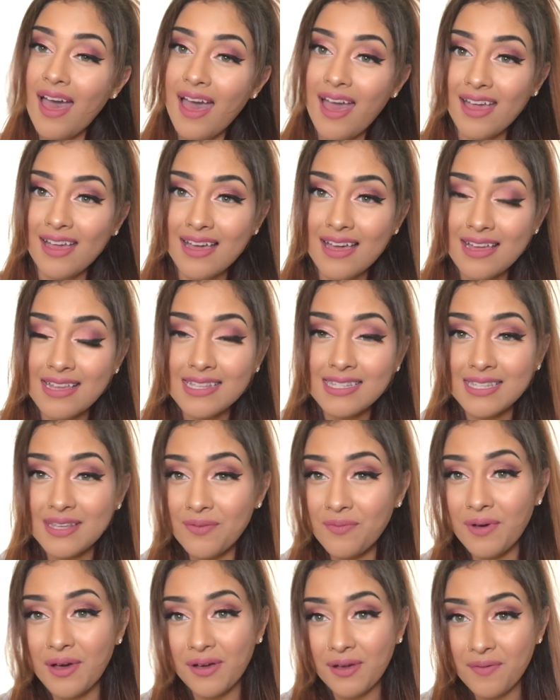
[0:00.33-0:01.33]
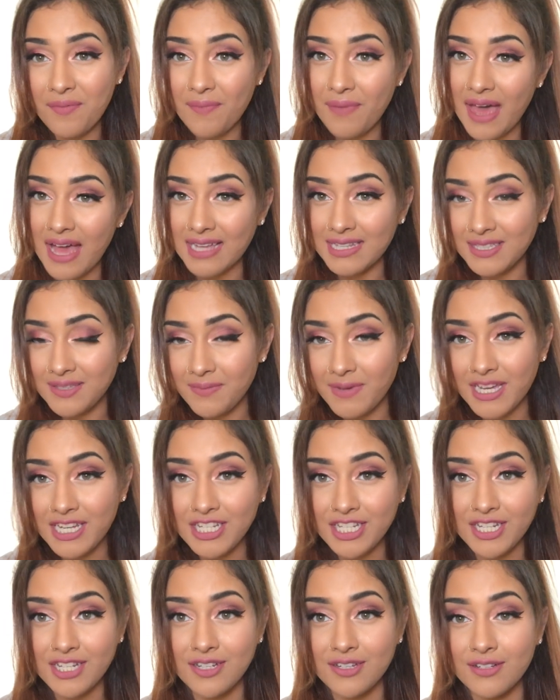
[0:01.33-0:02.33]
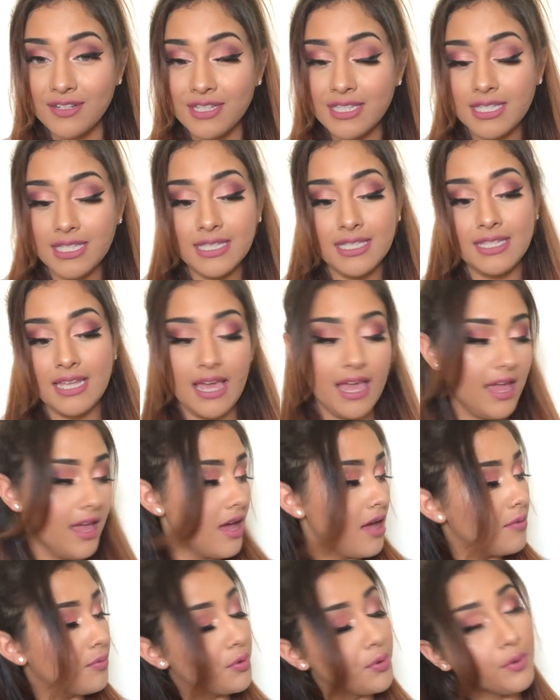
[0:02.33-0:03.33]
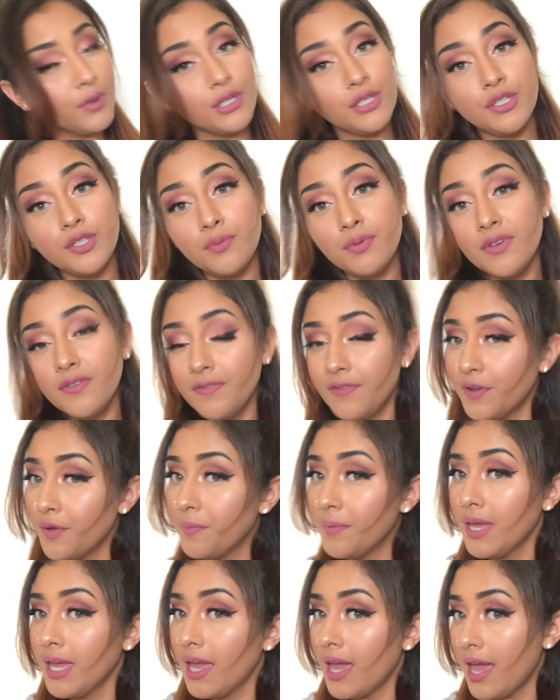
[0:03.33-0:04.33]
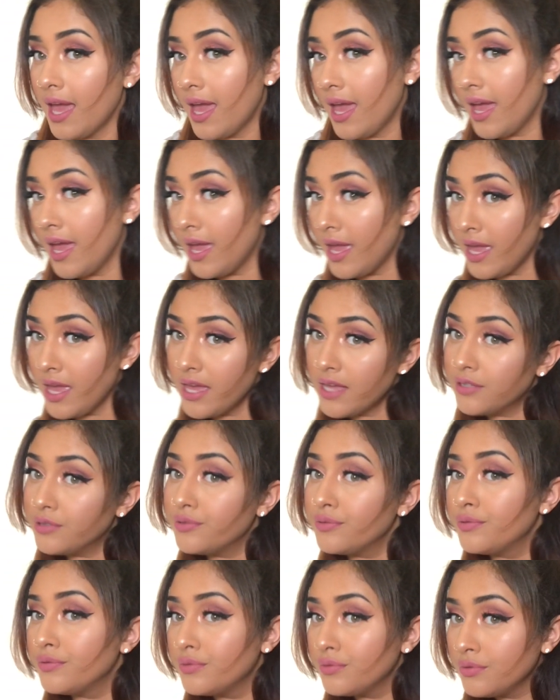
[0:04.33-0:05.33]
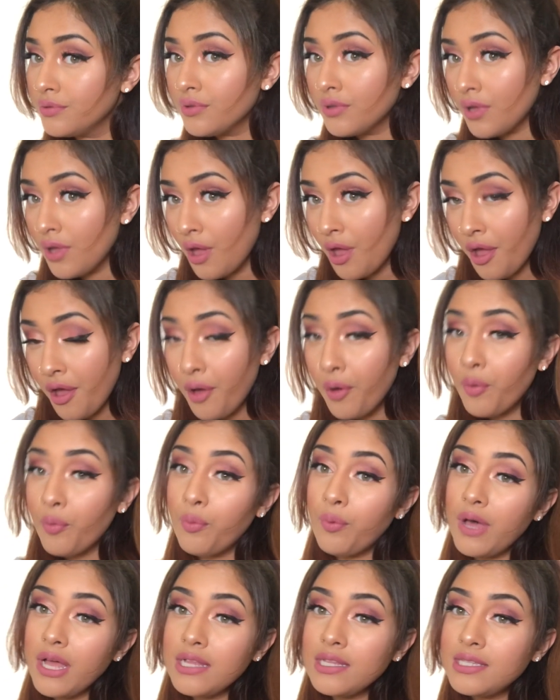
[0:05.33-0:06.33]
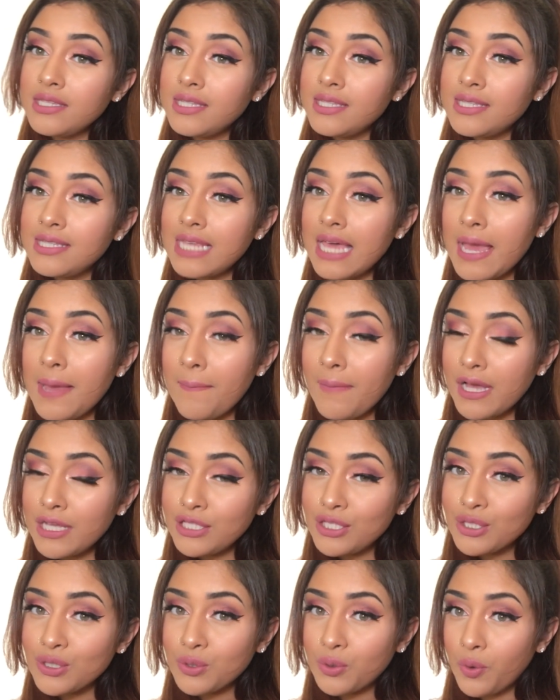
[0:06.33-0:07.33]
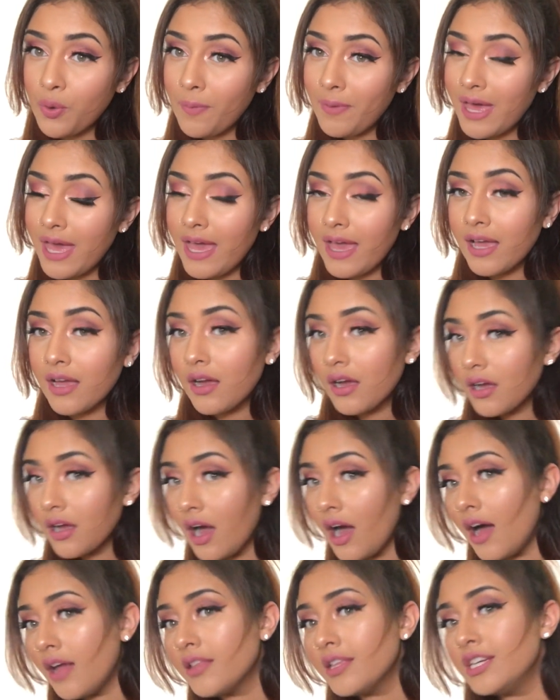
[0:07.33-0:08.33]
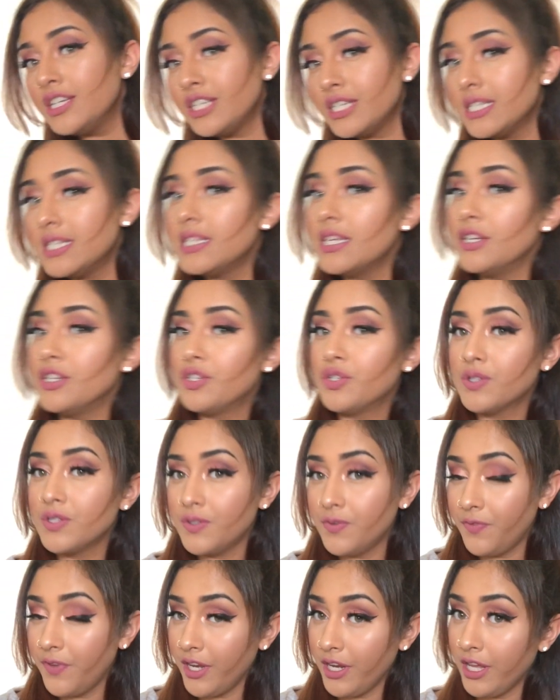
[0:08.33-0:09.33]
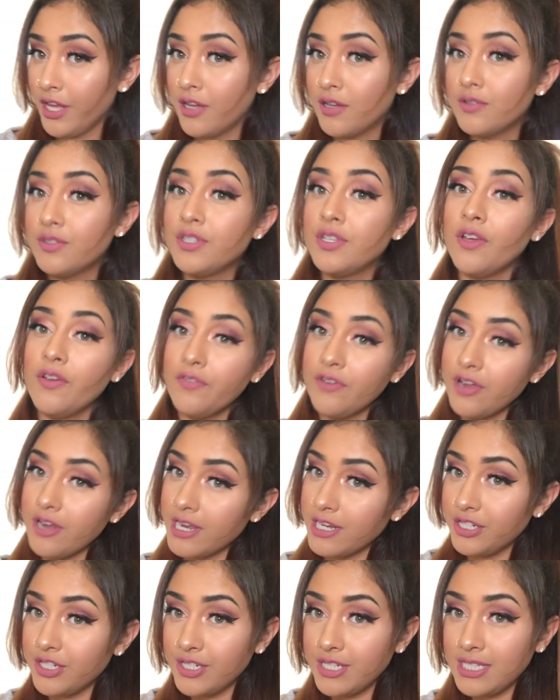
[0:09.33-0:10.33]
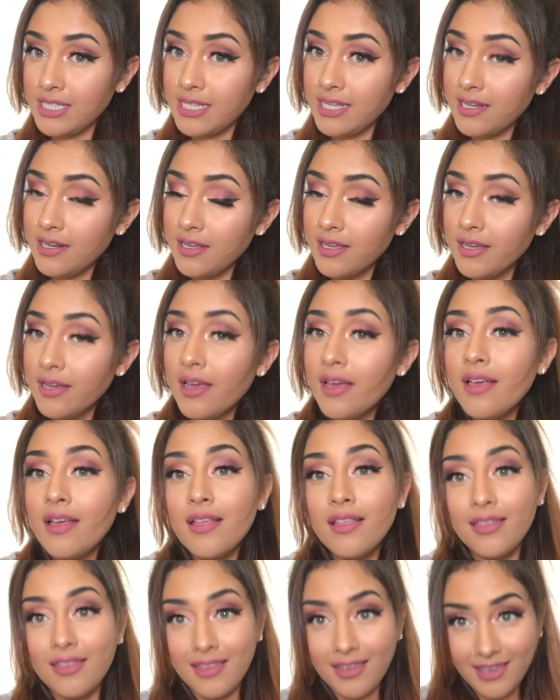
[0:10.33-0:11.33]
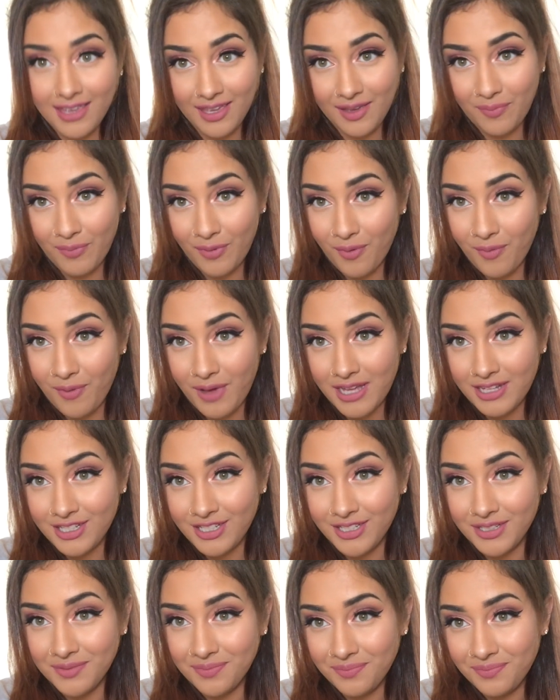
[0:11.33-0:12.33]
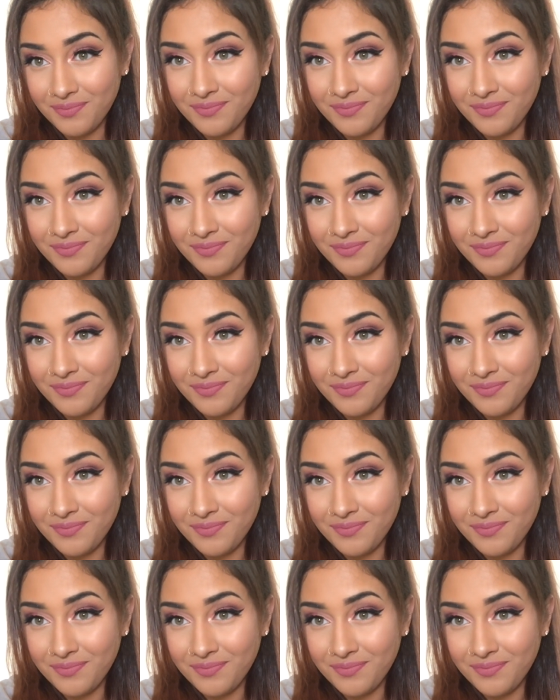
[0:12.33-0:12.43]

Hi guys, and welcome back to my channel. Today I'm going to be filming a what's in my school bag college essentials video. So if you're interested, then keep on watching.